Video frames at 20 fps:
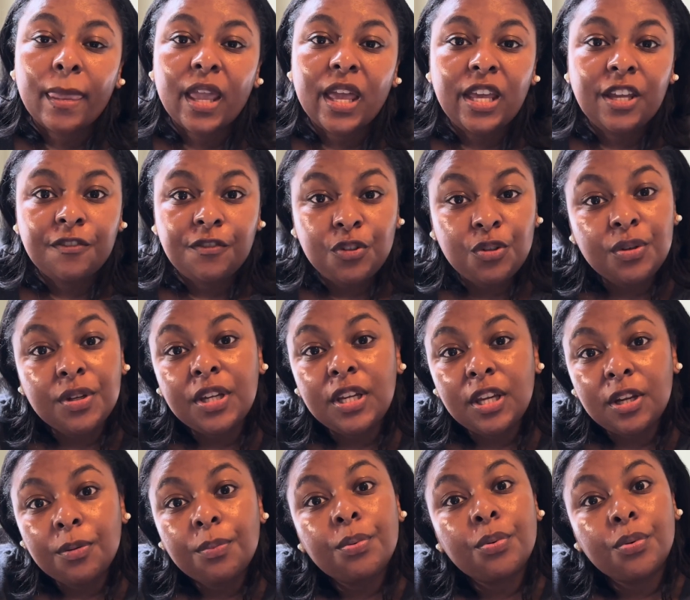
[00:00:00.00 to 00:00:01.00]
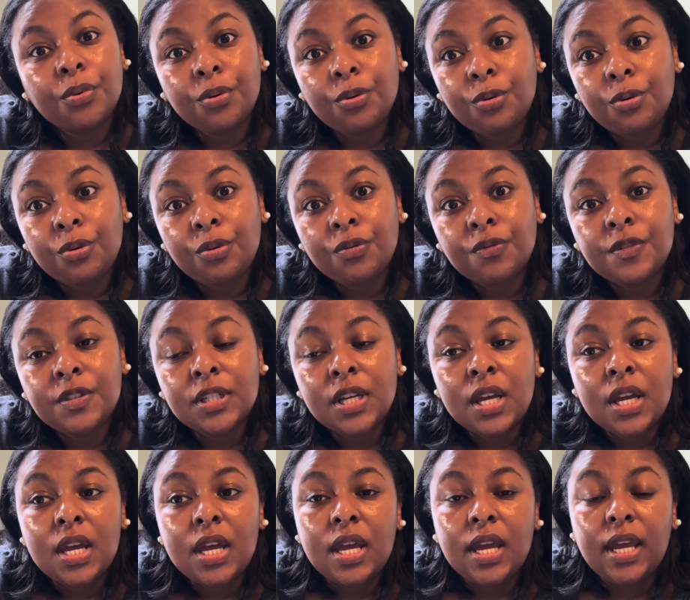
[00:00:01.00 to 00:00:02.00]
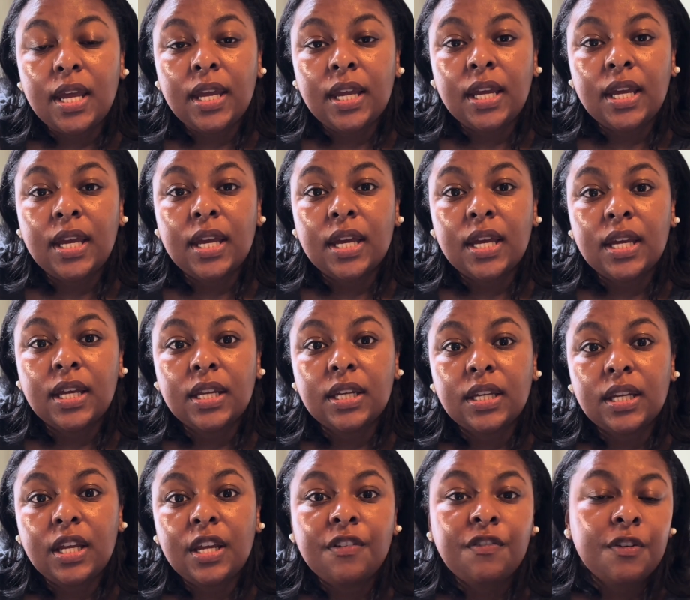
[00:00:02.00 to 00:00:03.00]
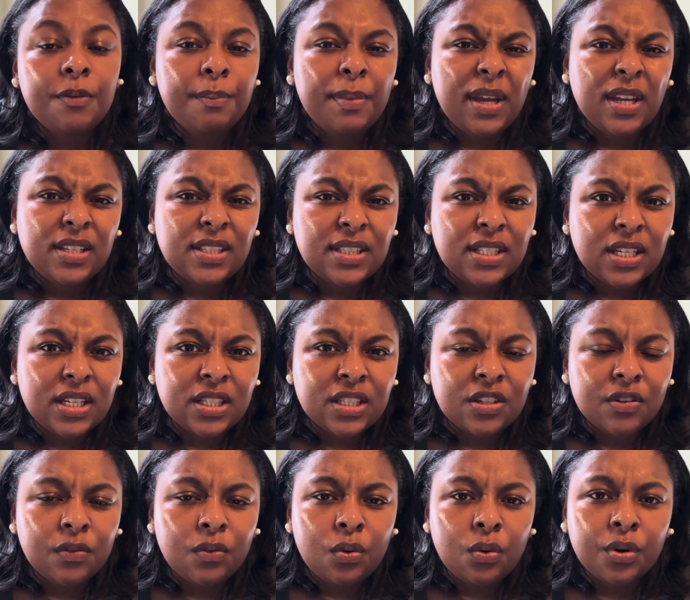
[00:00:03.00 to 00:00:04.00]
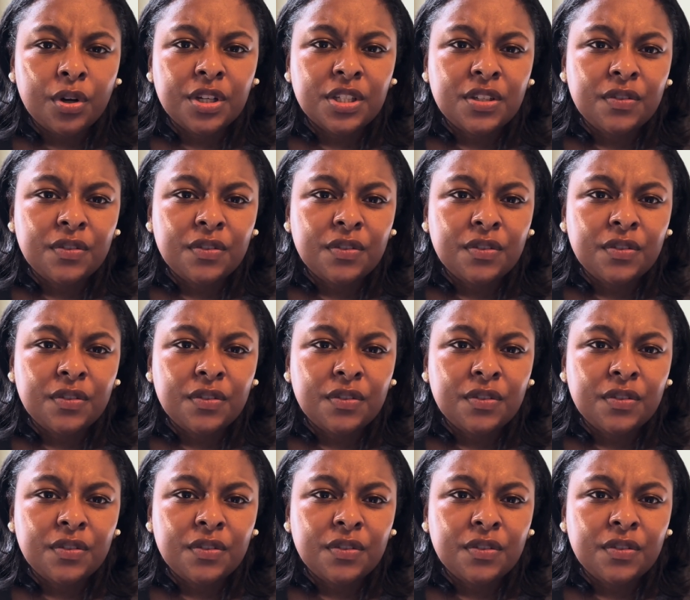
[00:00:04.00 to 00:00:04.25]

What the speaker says: if you can get approved and if it makes sense, of course.